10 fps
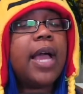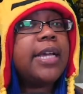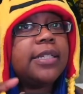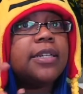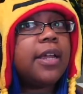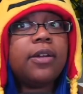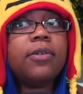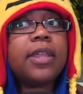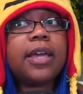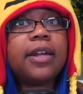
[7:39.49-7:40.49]
I did not
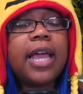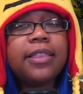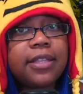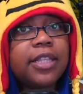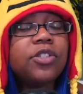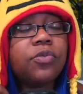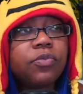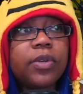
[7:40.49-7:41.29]
know that. I think that's,